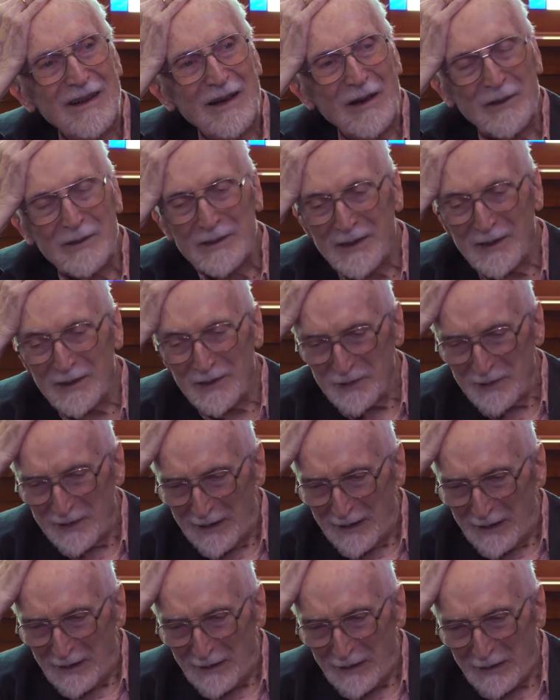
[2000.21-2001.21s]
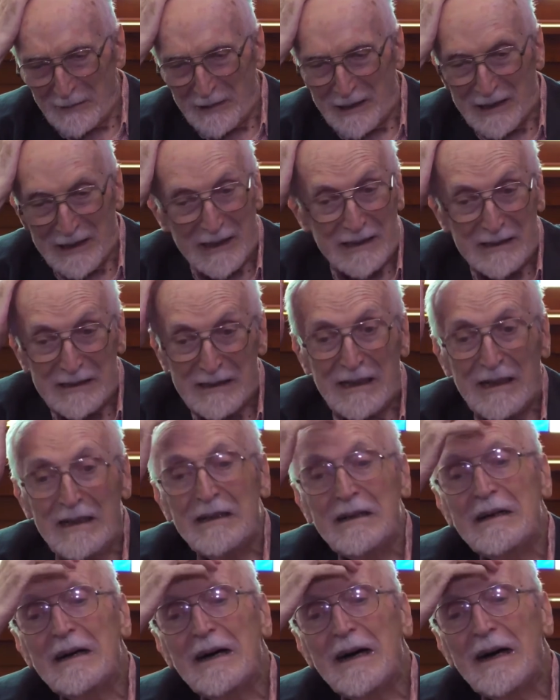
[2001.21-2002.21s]
Oh, yes. Uh, well, I,
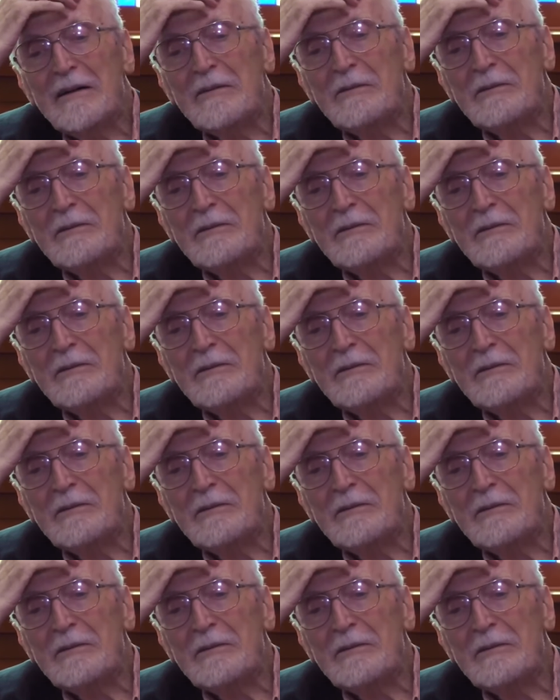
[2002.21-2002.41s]
I